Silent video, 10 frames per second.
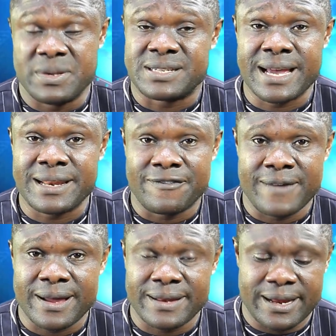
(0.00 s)
Beside the
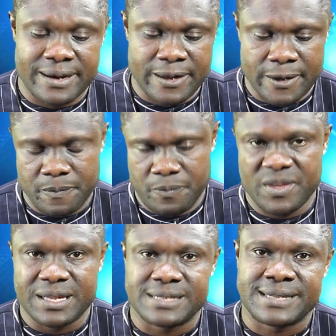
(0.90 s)
fact that
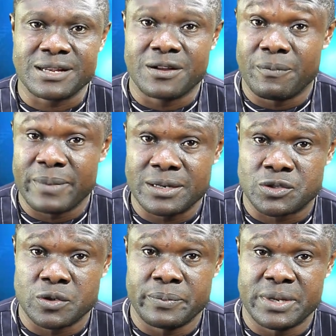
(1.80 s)
the state
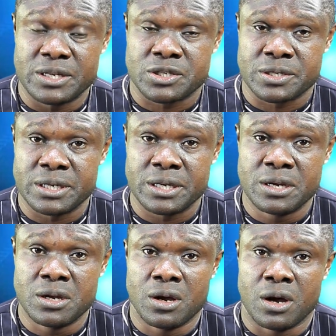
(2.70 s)
government through the Ministry
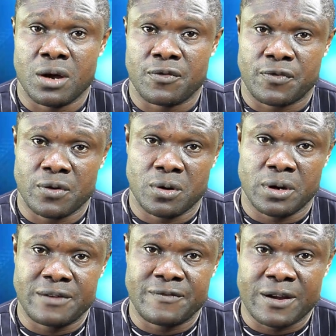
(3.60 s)
of
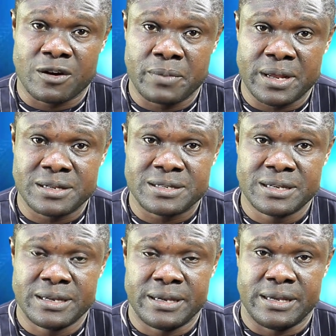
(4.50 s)
Environment,
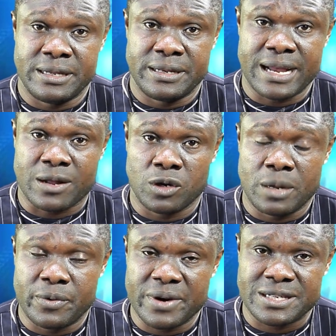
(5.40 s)
they are
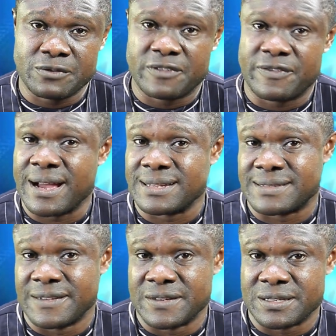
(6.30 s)
collaborating with fire
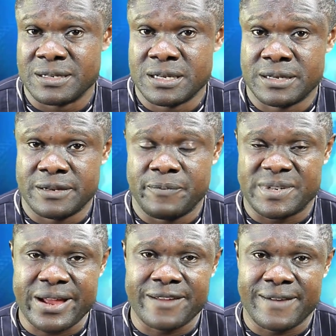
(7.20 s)
service.
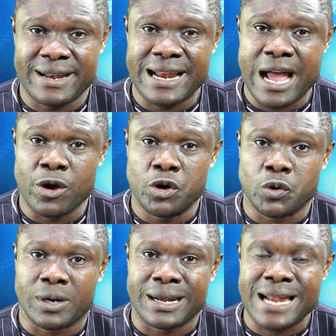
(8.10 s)
Beside the fact that they are going
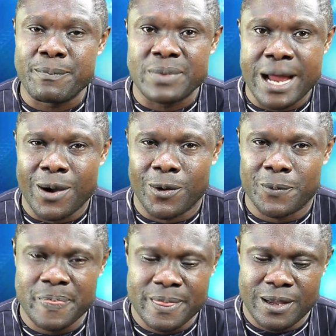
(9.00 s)
to clamp down
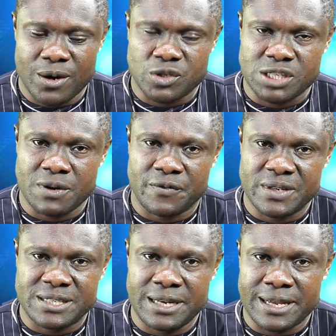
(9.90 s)
on some of
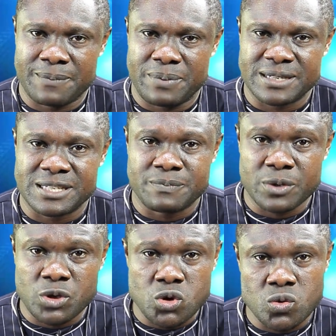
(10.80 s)
these illegal places,
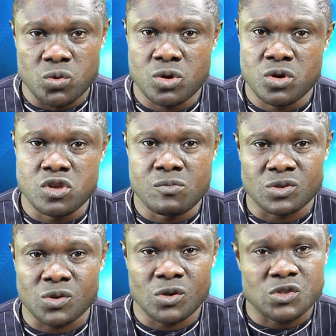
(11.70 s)
but you
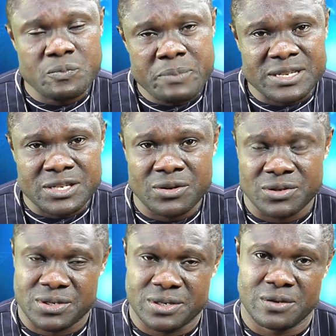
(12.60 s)
must also mercy
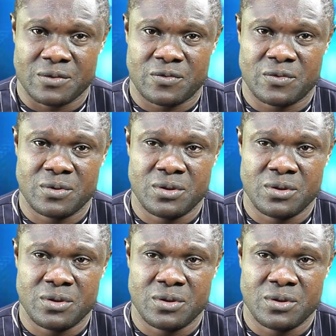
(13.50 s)
yourself.